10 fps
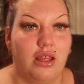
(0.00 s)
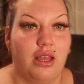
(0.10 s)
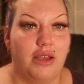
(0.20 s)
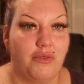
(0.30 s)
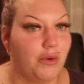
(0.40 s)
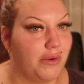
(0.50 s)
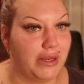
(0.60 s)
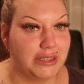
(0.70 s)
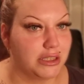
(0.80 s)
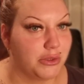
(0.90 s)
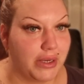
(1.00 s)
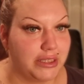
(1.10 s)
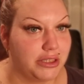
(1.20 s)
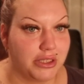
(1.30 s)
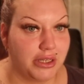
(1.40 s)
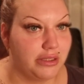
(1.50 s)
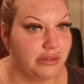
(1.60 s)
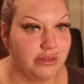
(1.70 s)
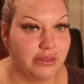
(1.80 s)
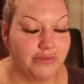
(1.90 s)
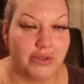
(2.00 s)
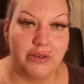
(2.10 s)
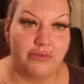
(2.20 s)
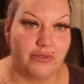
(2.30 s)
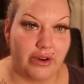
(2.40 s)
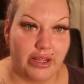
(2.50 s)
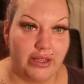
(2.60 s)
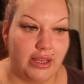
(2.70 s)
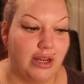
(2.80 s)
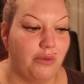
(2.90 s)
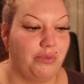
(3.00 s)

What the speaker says: if you want to ask a question, feel free and